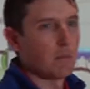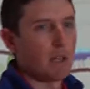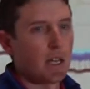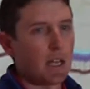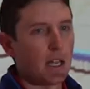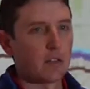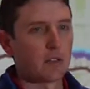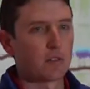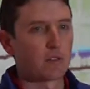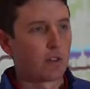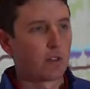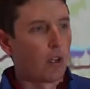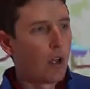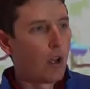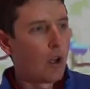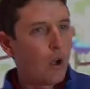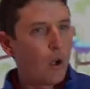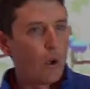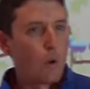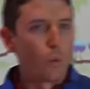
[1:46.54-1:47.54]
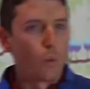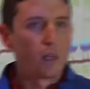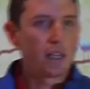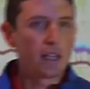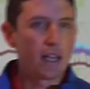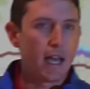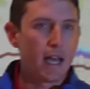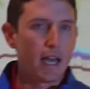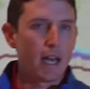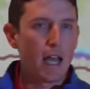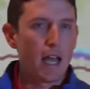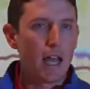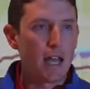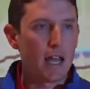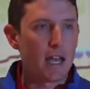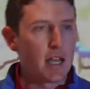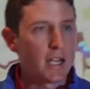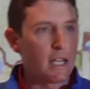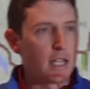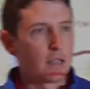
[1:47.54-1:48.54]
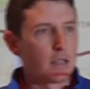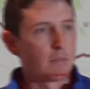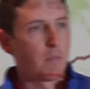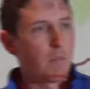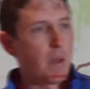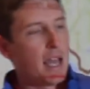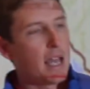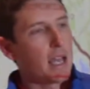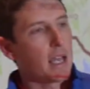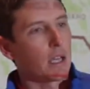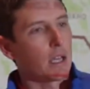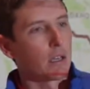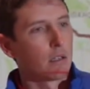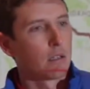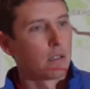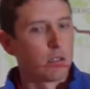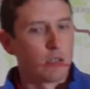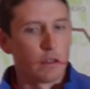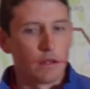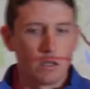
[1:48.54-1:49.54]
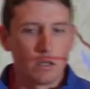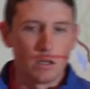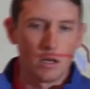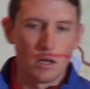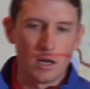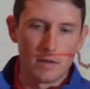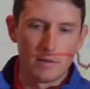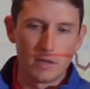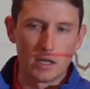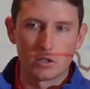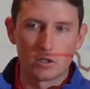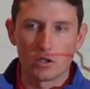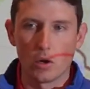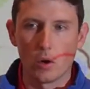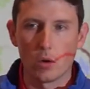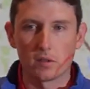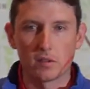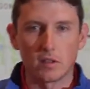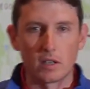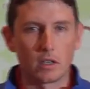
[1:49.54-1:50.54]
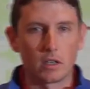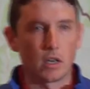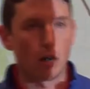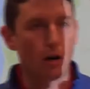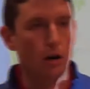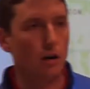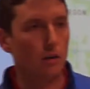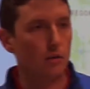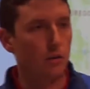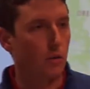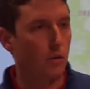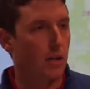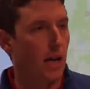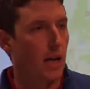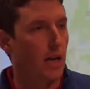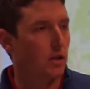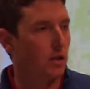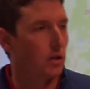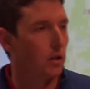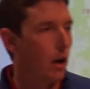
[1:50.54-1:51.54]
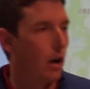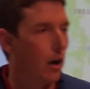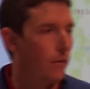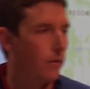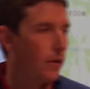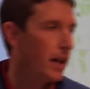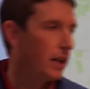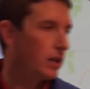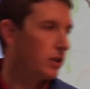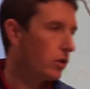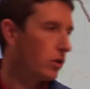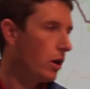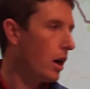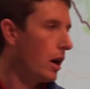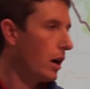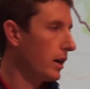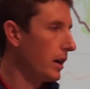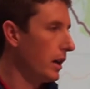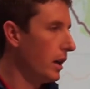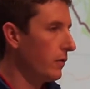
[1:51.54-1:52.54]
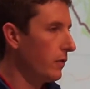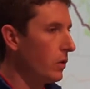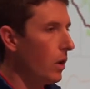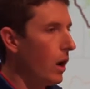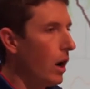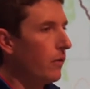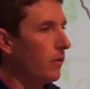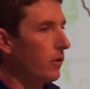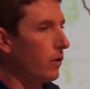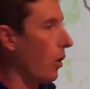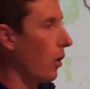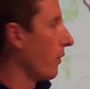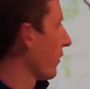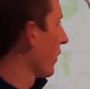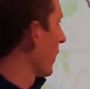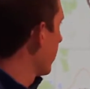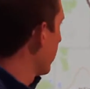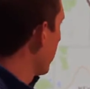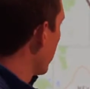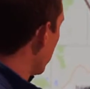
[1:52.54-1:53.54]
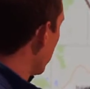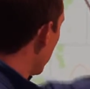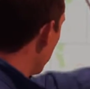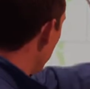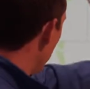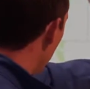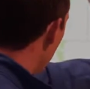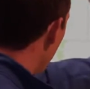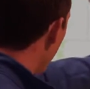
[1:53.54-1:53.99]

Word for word: minutes, we get a ping that shows the current location of that truck. And if you hover over it, then you can